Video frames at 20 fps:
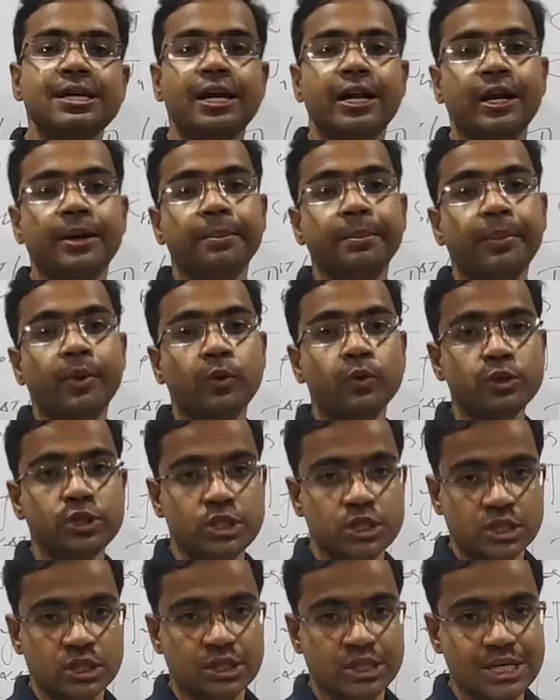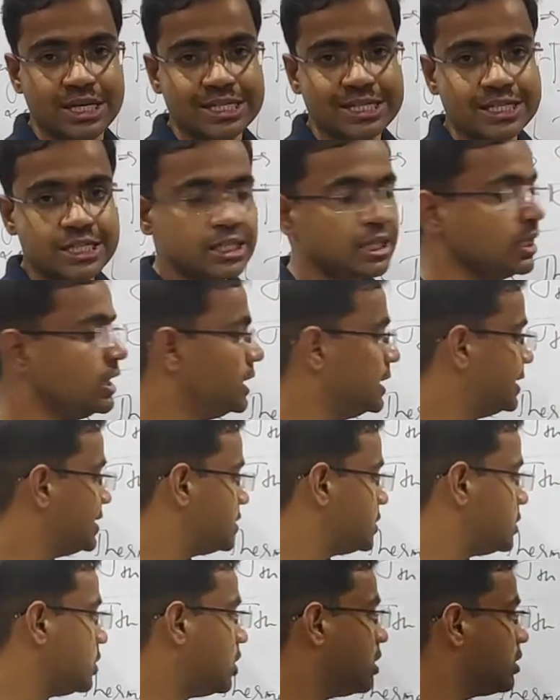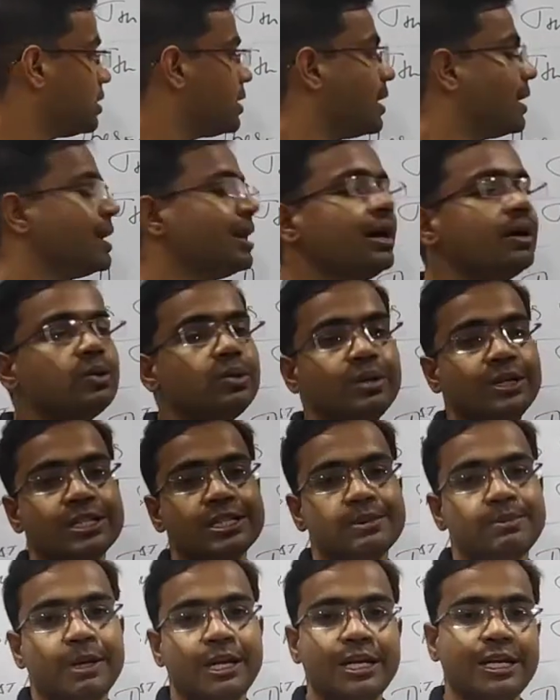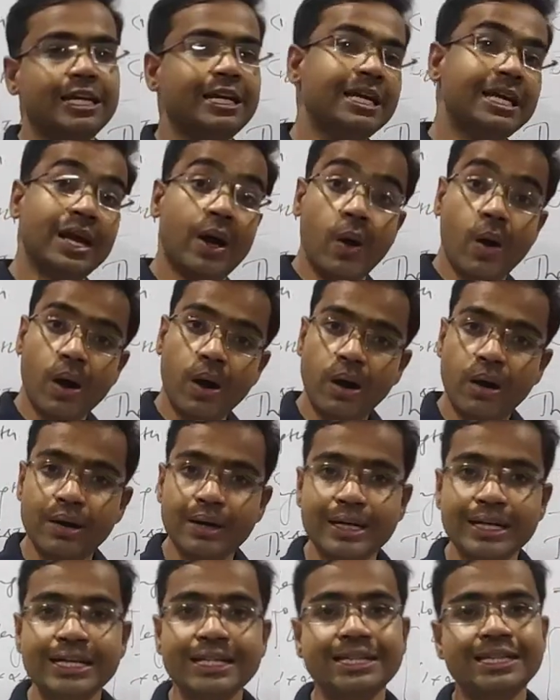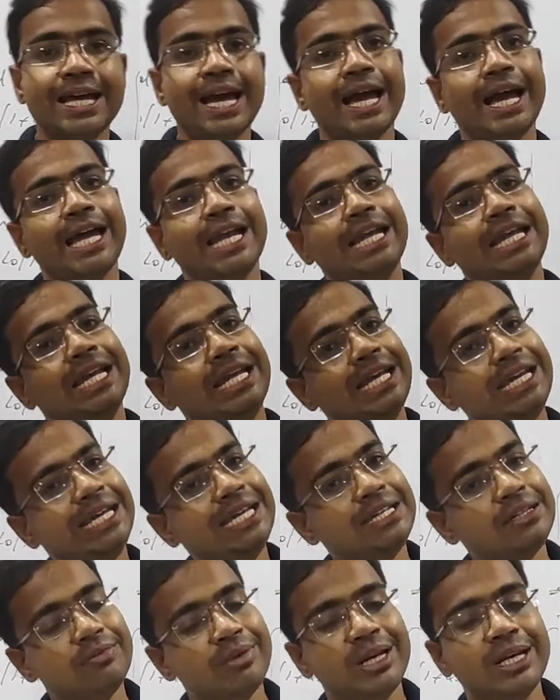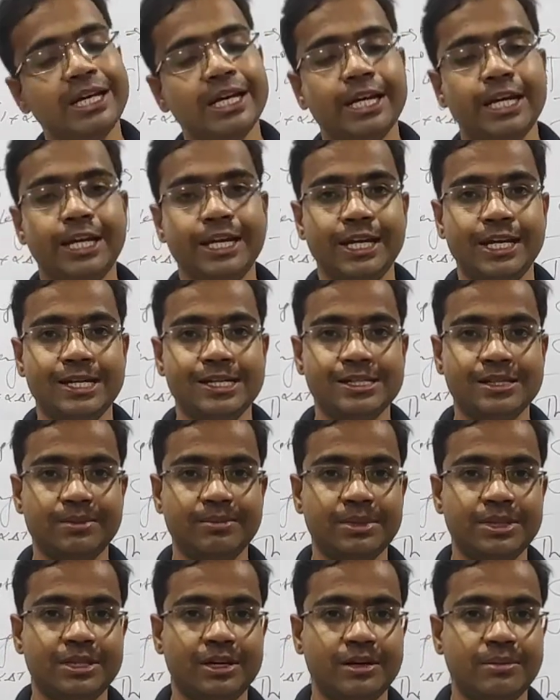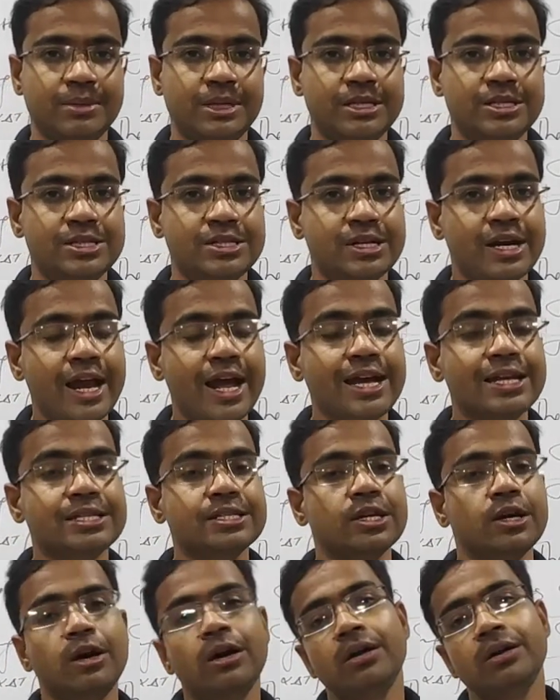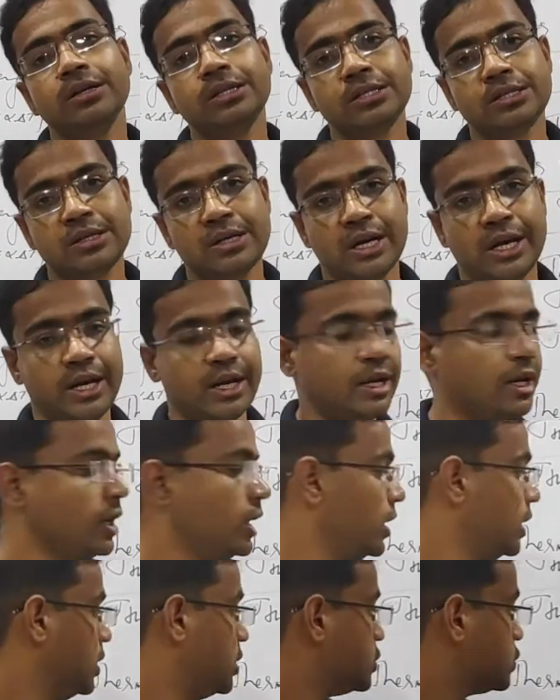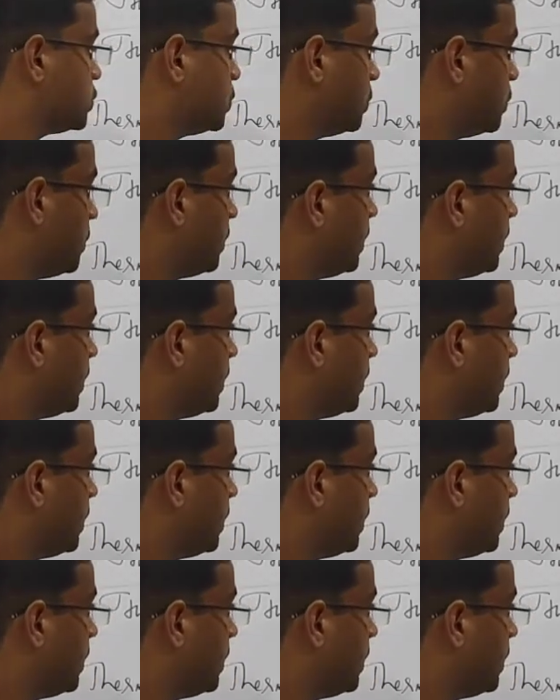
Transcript: are imposed, it is not allowed to expand, only then it will create some thermal stress or strain. So